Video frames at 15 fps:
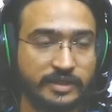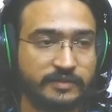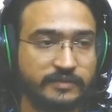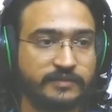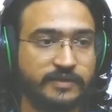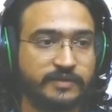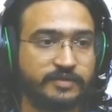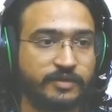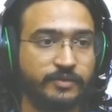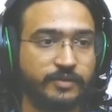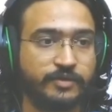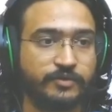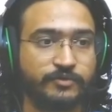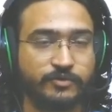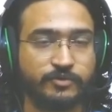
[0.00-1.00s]
That's how you
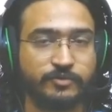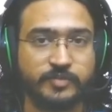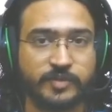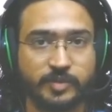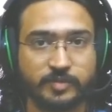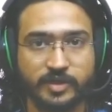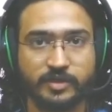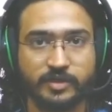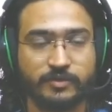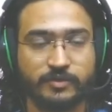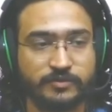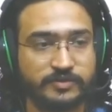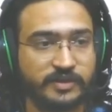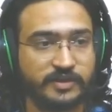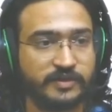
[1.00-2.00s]
consume them in
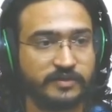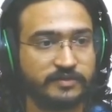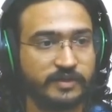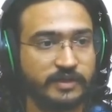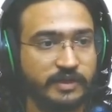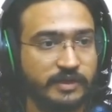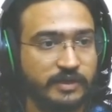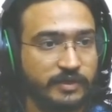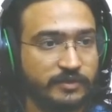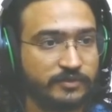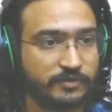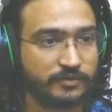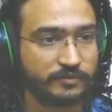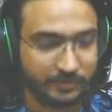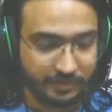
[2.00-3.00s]
Node.js.
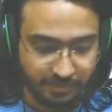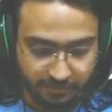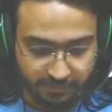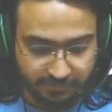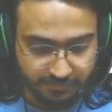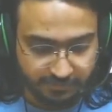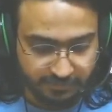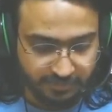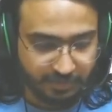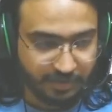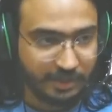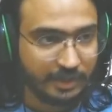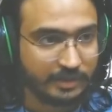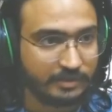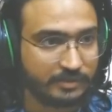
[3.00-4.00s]
So for now, let's just
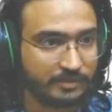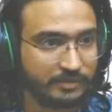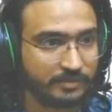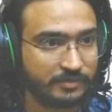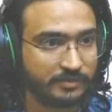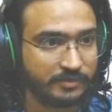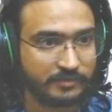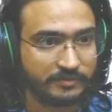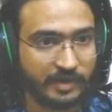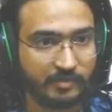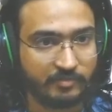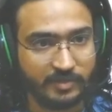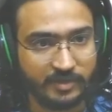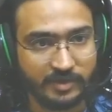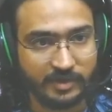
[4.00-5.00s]
create a
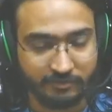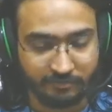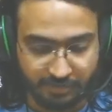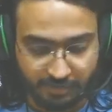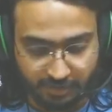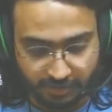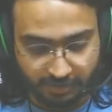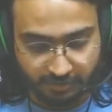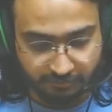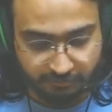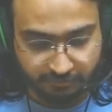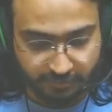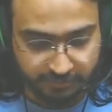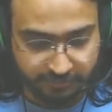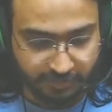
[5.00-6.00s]
sample env, and
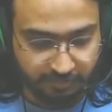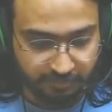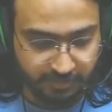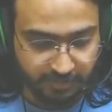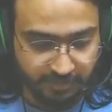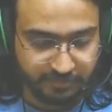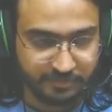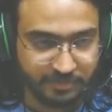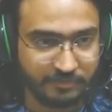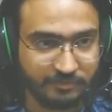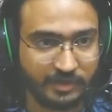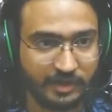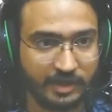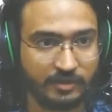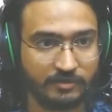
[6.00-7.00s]
for example, let's say
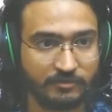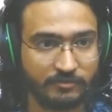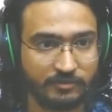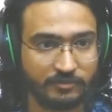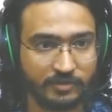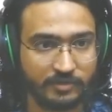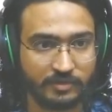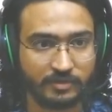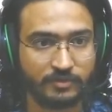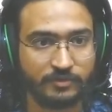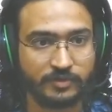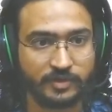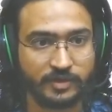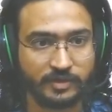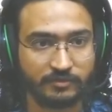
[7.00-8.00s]
we have our
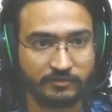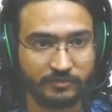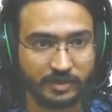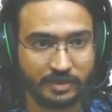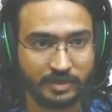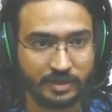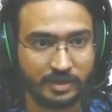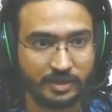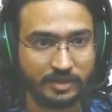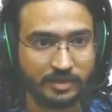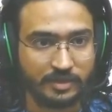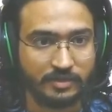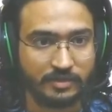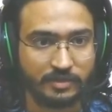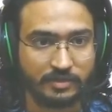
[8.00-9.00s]
node env
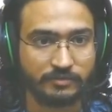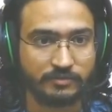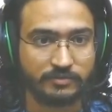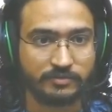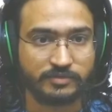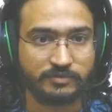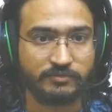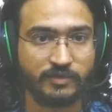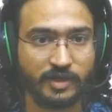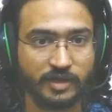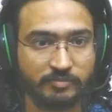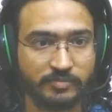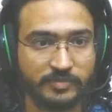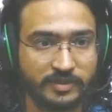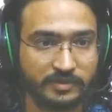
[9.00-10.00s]
equals
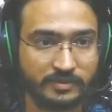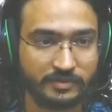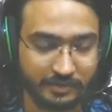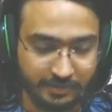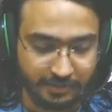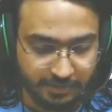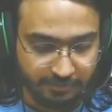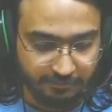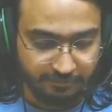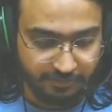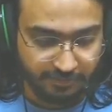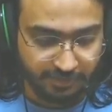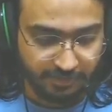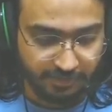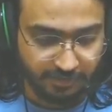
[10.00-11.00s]
development.
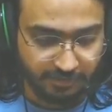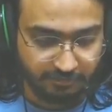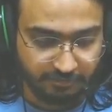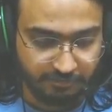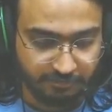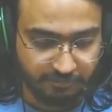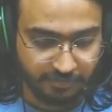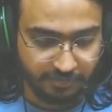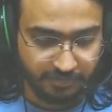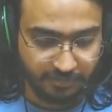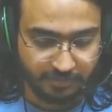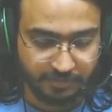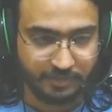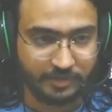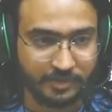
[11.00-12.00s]
We have
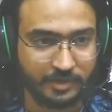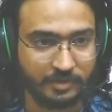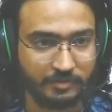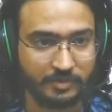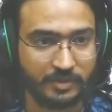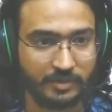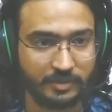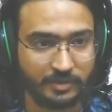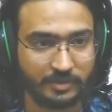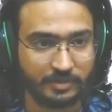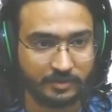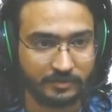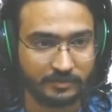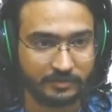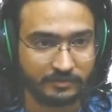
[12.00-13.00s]
our db
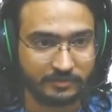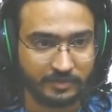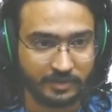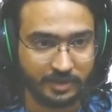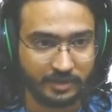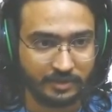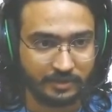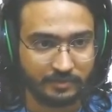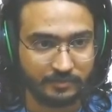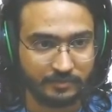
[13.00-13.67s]
connection string.